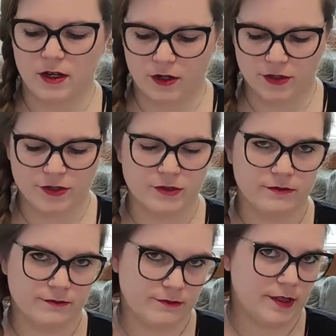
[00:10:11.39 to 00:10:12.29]
Also,
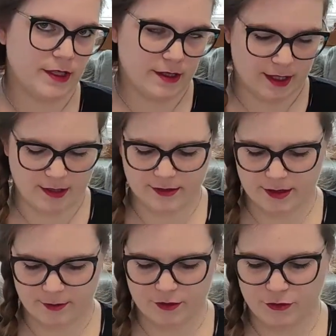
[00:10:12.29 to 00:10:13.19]
like I
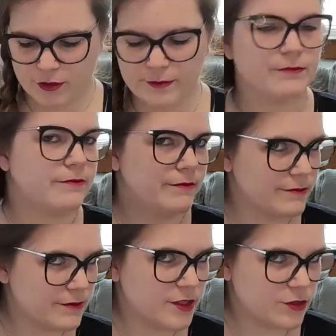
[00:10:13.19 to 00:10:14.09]
said before,
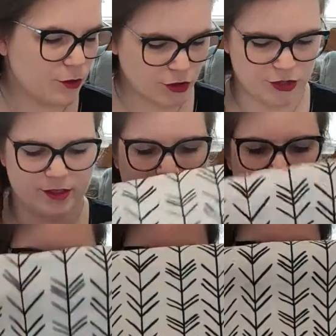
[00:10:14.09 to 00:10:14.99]
swatches.
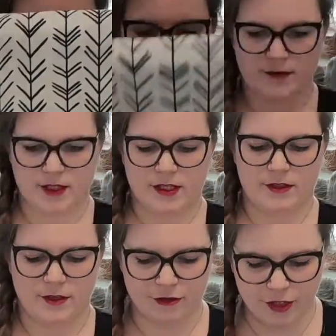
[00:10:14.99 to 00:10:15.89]

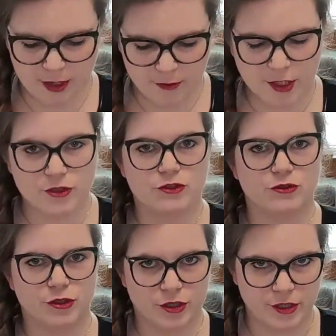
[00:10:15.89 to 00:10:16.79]
There you can make
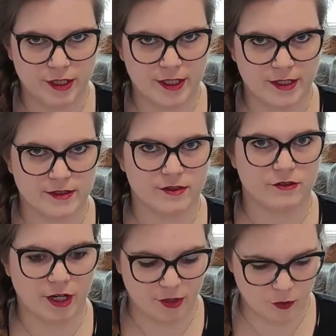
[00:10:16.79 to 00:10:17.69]
sure it's
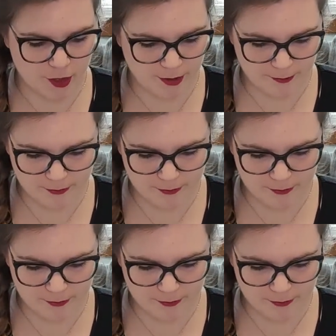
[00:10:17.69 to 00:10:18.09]
the right way.